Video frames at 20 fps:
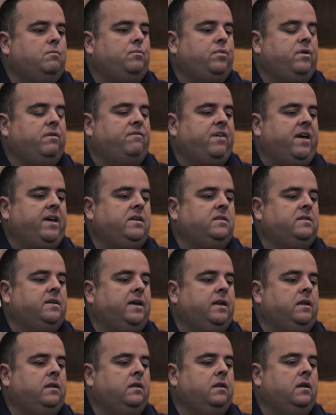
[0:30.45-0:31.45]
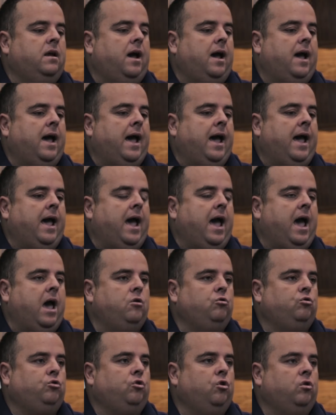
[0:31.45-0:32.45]
providing
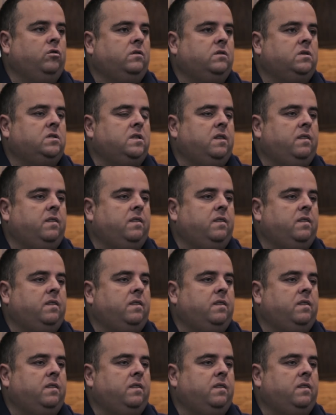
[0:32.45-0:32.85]
how good